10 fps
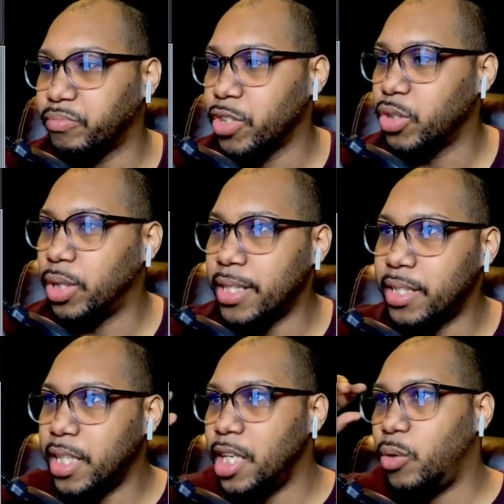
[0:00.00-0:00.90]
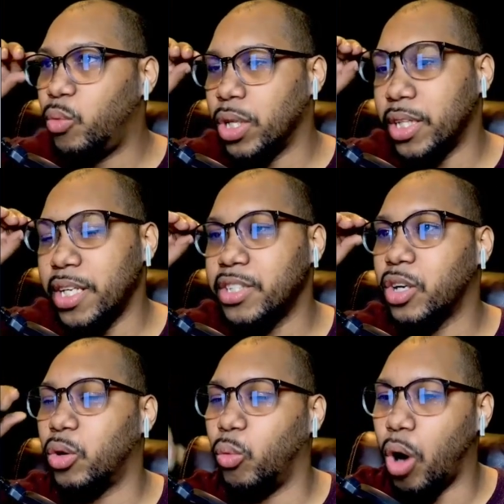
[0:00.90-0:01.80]
So let's see what they
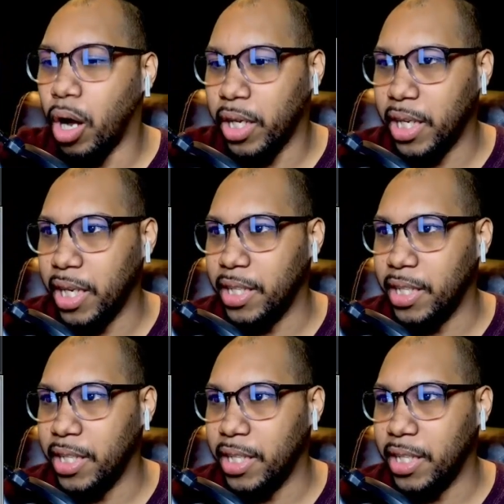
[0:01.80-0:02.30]
start walking into